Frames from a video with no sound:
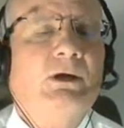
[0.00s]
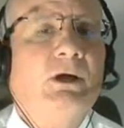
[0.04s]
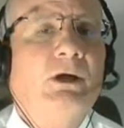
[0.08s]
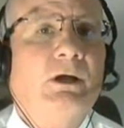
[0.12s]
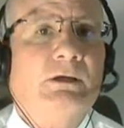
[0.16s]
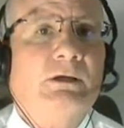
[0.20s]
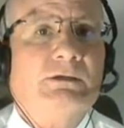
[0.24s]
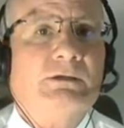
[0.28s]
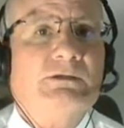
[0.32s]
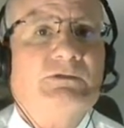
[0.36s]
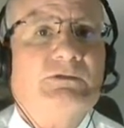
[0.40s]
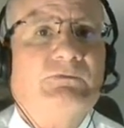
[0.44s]

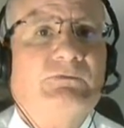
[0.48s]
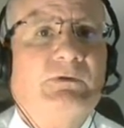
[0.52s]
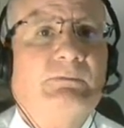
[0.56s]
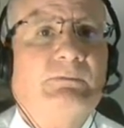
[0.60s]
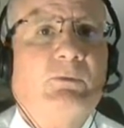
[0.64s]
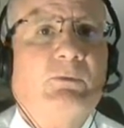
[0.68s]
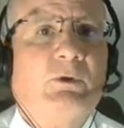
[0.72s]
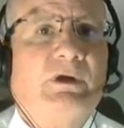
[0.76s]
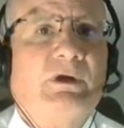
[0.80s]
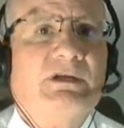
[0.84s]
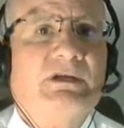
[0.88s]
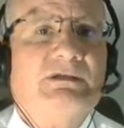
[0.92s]
calls
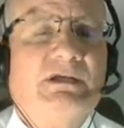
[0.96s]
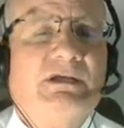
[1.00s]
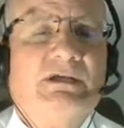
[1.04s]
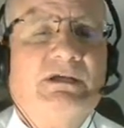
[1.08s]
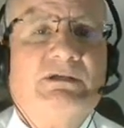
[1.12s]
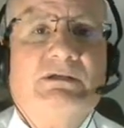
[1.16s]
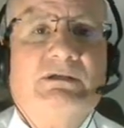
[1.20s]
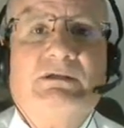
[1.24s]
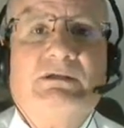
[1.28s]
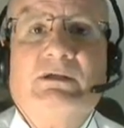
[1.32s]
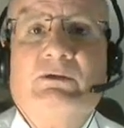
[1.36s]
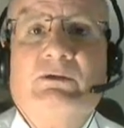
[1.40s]
from
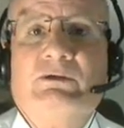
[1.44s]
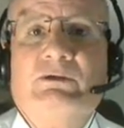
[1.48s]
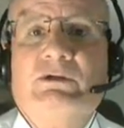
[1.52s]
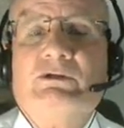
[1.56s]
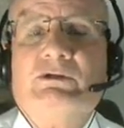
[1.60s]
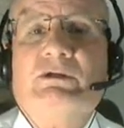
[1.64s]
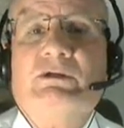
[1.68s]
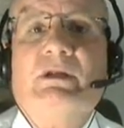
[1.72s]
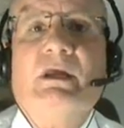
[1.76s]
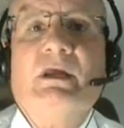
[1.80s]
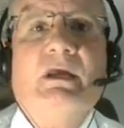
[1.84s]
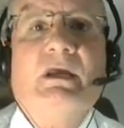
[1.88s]
organizations that are
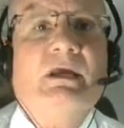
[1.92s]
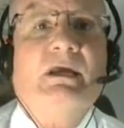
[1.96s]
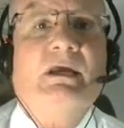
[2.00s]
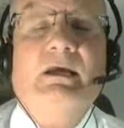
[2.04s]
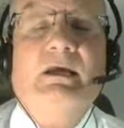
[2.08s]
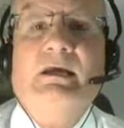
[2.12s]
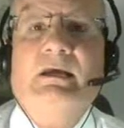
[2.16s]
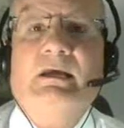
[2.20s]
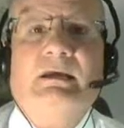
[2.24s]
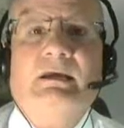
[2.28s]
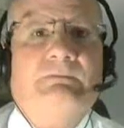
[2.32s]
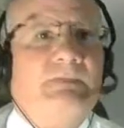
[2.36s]
just
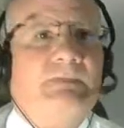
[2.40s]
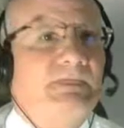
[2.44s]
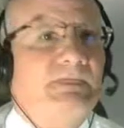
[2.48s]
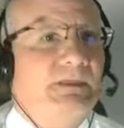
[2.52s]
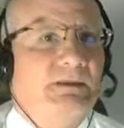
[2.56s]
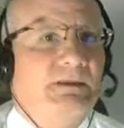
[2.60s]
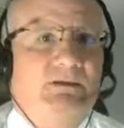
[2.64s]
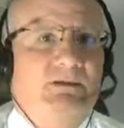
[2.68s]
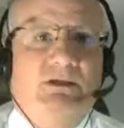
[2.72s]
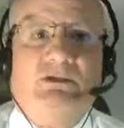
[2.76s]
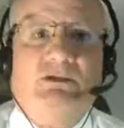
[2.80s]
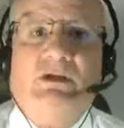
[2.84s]

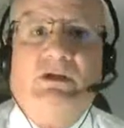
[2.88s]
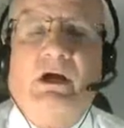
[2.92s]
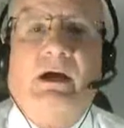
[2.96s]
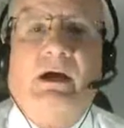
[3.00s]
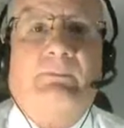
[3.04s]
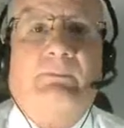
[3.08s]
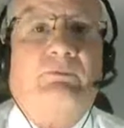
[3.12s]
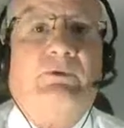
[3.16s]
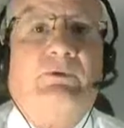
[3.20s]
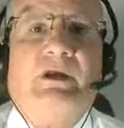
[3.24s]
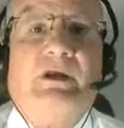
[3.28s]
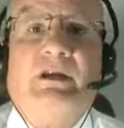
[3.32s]

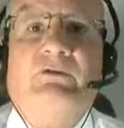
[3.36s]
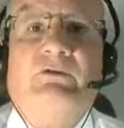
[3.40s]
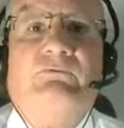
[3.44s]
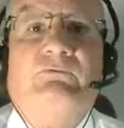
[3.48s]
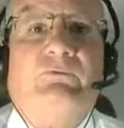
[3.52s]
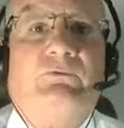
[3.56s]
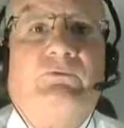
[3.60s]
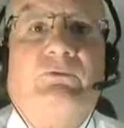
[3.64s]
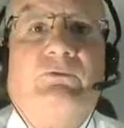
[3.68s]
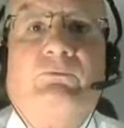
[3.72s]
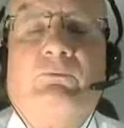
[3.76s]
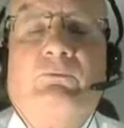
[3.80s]
operated
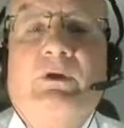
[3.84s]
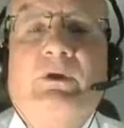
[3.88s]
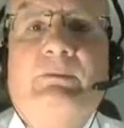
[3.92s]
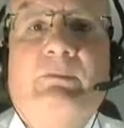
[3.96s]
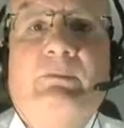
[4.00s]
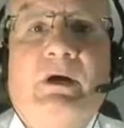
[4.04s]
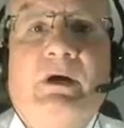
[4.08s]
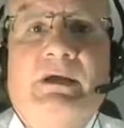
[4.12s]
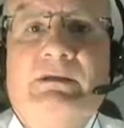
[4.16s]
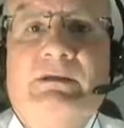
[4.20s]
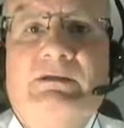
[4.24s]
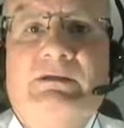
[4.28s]
for 3
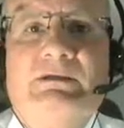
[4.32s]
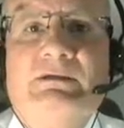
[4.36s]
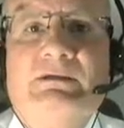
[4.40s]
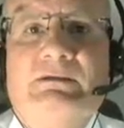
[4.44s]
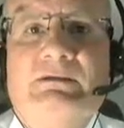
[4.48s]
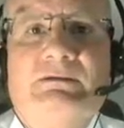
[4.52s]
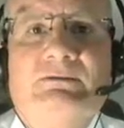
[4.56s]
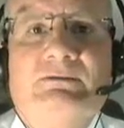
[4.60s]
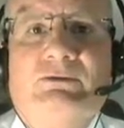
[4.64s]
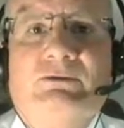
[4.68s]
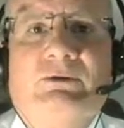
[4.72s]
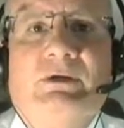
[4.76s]

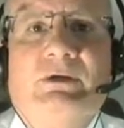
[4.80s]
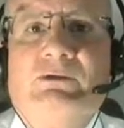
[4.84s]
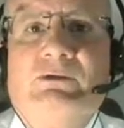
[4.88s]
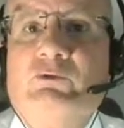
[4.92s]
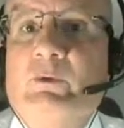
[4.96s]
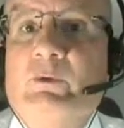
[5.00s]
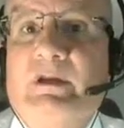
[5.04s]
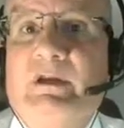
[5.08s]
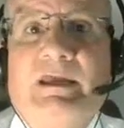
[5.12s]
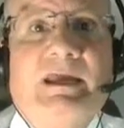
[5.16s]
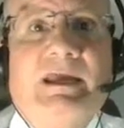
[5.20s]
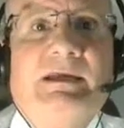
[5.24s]
months during
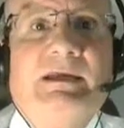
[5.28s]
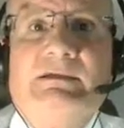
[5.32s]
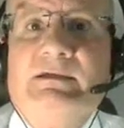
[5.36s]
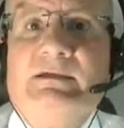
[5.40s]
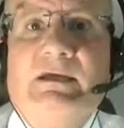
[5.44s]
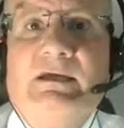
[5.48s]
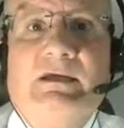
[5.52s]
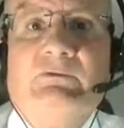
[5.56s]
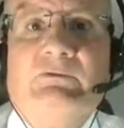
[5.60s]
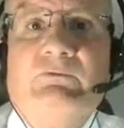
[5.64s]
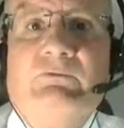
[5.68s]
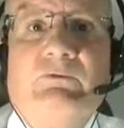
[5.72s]

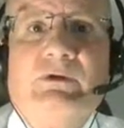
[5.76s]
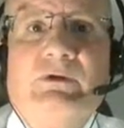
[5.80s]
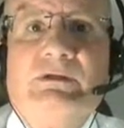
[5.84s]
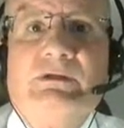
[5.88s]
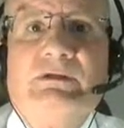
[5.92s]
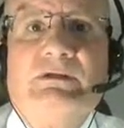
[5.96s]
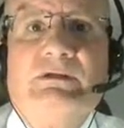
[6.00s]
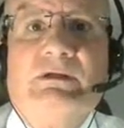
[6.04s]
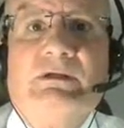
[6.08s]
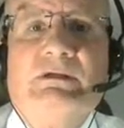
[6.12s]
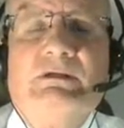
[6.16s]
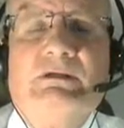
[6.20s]
2018, for
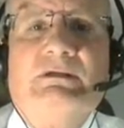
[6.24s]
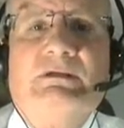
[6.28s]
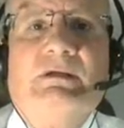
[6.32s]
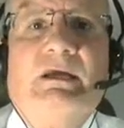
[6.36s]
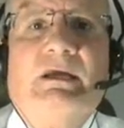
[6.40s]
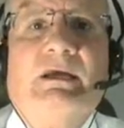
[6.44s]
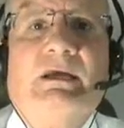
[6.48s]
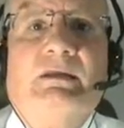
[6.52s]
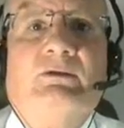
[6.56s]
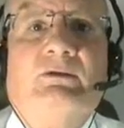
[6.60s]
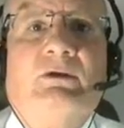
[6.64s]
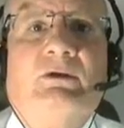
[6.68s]
instance,
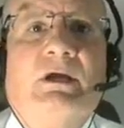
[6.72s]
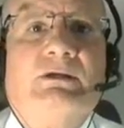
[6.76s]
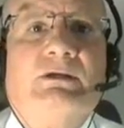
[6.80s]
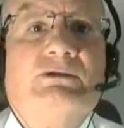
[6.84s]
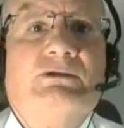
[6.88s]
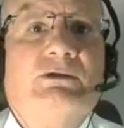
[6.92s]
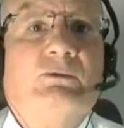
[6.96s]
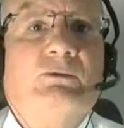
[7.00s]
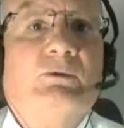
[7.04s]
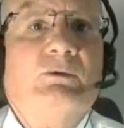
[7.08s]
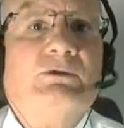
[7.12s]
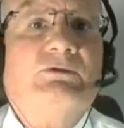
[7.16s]
and they're not
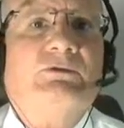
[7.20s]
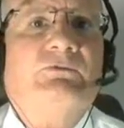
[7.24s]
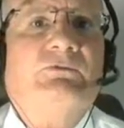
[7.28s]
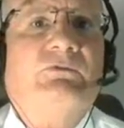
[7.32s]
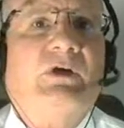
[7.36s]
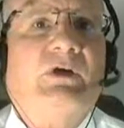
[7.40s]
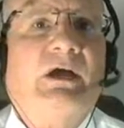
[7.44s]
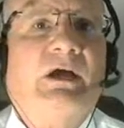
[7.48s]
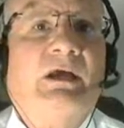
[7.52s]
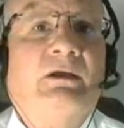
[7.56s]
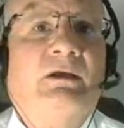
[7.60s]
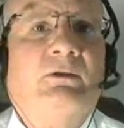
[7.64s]
sure what to
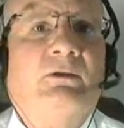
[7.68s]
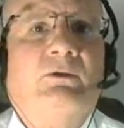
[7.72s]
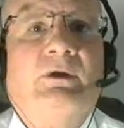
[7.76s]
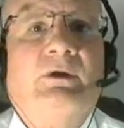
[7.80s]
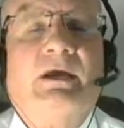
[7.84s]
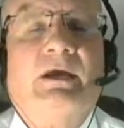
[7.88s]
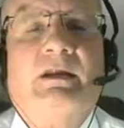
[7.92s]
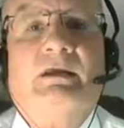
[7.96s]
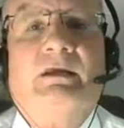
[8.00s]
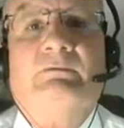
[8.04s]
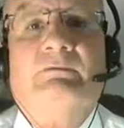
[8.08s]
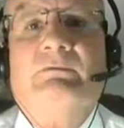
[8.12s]
file or
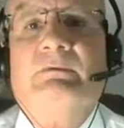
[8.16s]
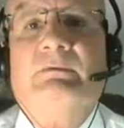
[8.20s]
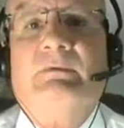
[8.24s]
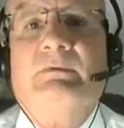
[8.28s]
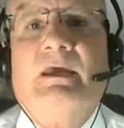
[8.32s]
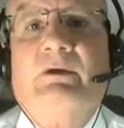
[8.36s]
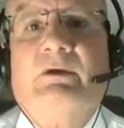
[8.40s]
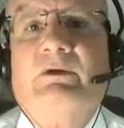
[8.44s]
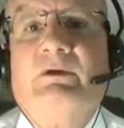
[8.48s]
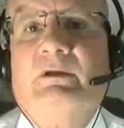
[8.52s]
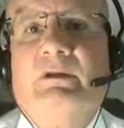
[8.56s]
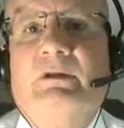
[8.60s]
how to
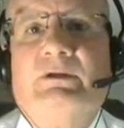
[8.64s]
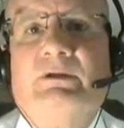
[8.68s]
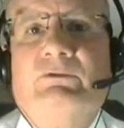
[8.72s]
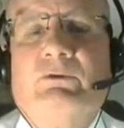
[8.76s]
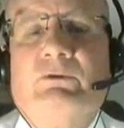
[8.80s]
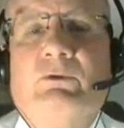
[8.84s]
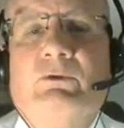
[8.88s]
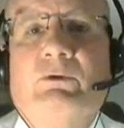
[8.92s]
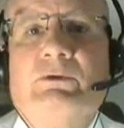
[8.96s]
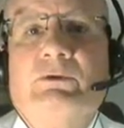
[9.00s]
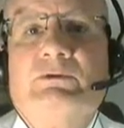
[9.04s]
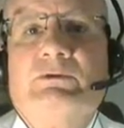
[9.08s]
calculate
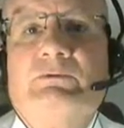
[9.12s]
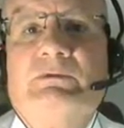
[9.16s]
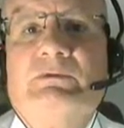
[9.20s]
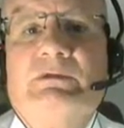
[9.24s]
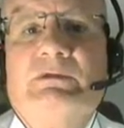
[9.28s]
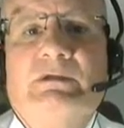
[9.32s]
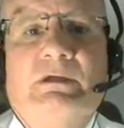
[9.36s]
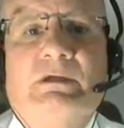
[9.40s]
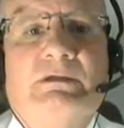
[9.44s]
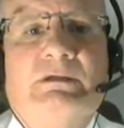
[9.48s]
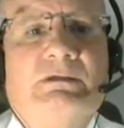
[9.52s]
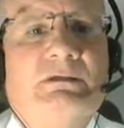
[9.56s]
their gross
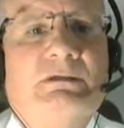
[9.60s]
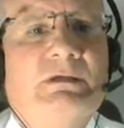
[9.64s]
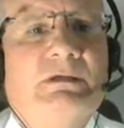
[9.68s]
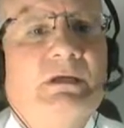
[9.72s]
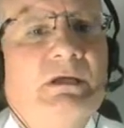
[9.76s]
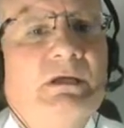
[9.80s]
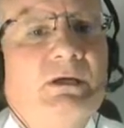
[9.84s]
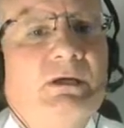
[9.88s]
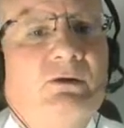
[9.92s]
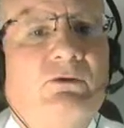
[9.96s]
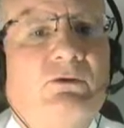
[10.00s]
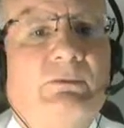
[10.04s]
receipts,
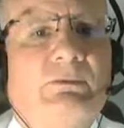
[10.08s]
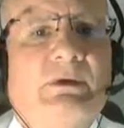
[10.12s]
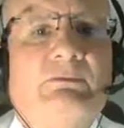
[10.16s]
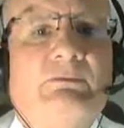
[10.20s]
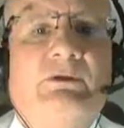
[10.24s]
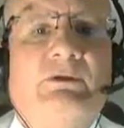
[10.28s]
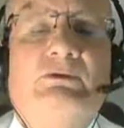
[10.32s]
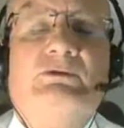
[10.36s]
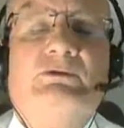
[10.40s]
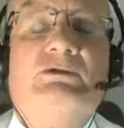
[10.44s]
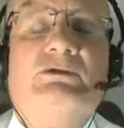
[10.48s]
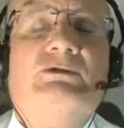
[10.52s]
or
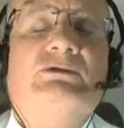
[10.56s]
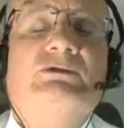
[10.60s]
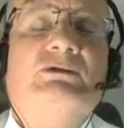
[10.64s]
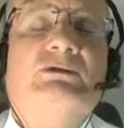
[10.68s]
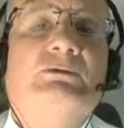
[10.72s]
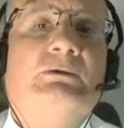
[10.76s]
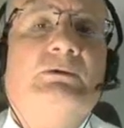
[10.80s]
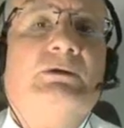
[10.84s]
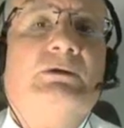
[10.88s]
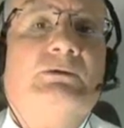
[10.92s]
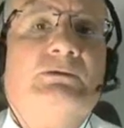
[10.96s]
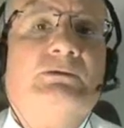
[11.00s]
maybe they're just
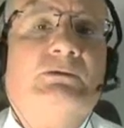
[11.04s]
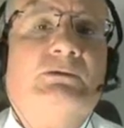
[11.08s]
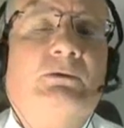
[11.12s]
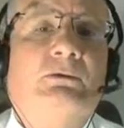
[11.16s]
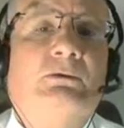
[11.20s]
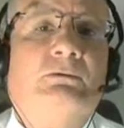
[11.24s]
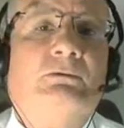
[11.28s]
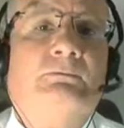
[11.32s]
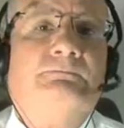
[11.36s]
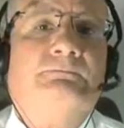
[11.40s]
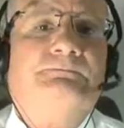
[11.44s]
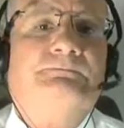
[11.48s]
2 years
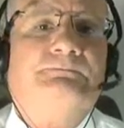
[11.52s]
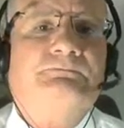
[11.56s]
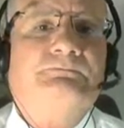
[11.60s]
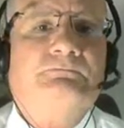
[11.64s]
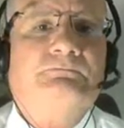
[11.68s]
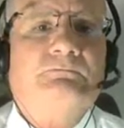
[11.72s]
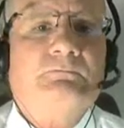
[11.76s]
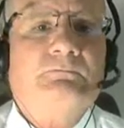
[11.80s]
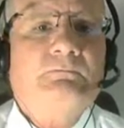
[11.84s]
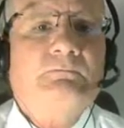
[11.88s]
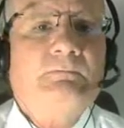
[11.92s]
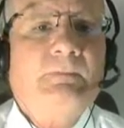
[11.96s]
old.
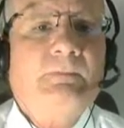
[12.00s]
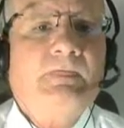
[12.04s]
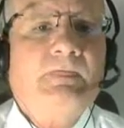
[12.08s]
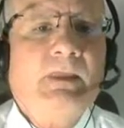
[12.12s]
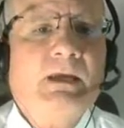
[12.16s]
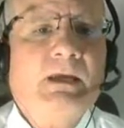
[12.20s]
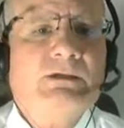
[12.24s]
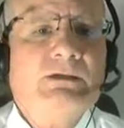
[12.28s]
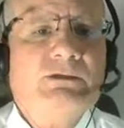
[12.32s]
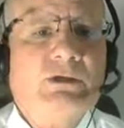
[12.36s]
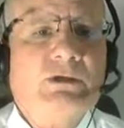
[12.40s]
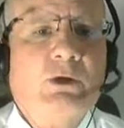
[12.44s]

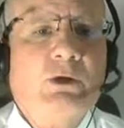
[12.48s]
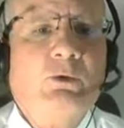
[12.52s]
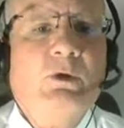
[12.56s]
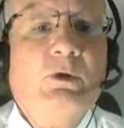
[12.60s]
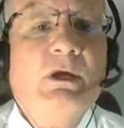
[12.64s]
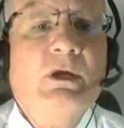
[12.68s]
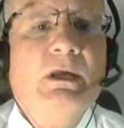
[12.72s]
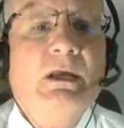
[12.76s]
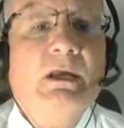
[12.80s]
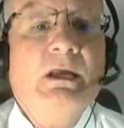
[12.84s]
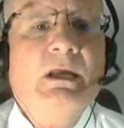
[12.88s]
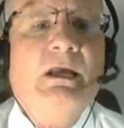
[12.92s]

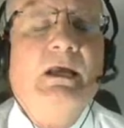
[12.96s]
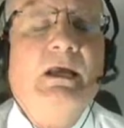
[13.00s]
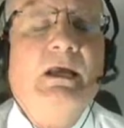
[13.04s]
So